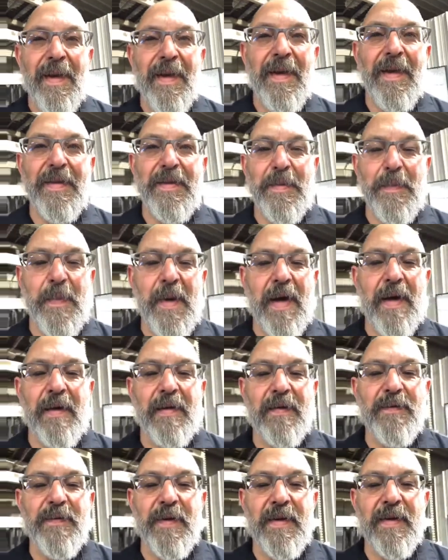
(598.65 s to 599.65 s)
It's
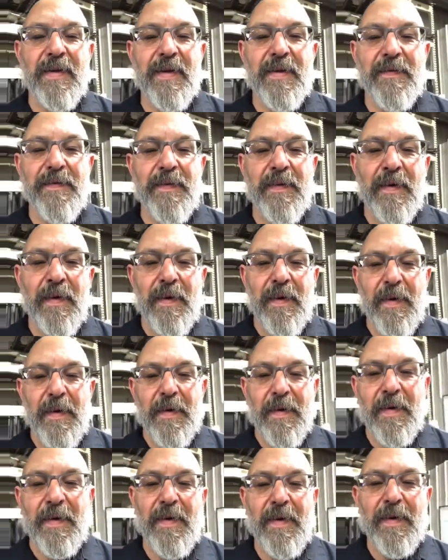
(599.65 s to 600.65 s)
piled full of
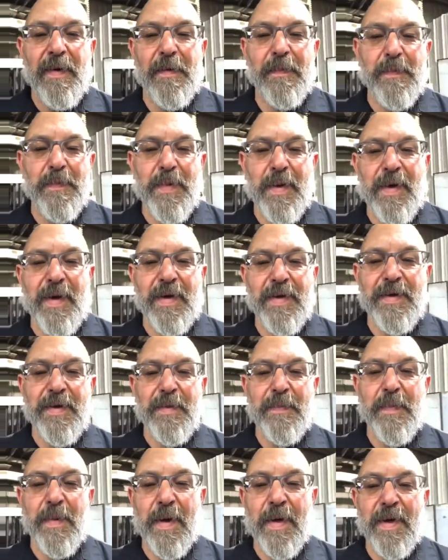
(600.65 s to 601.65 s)

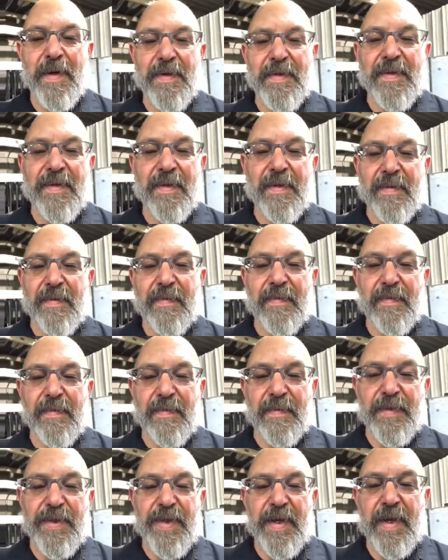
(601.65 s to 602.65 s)
production parts and
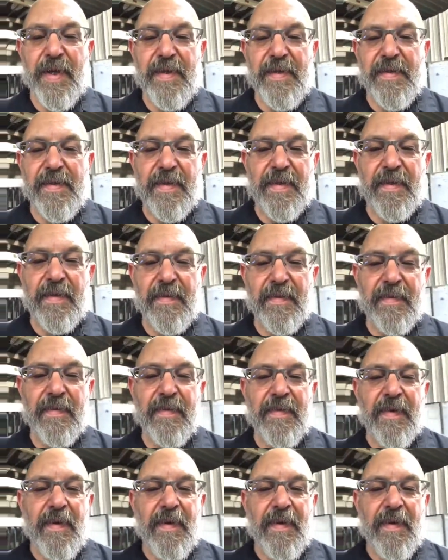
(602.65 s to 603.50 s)
jigs, and